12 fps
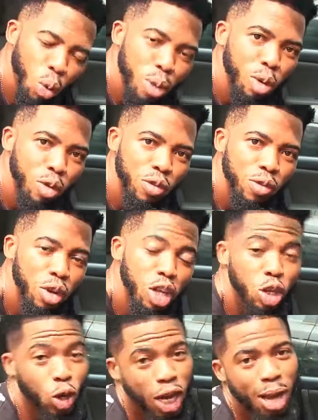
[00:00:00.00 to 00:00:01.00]
remove
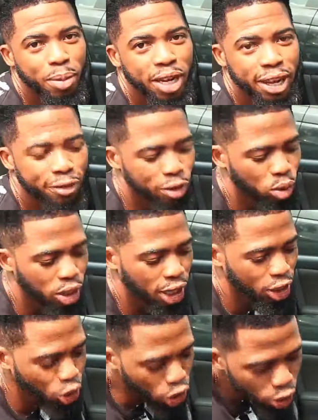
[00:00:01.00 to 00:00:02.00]
your cabin air filter.
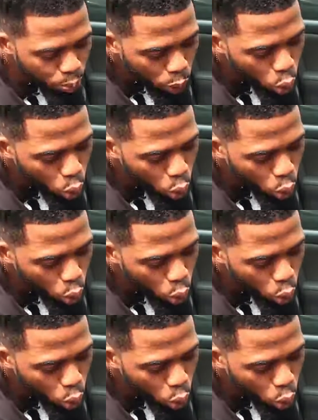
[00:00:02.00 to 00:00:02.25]
Just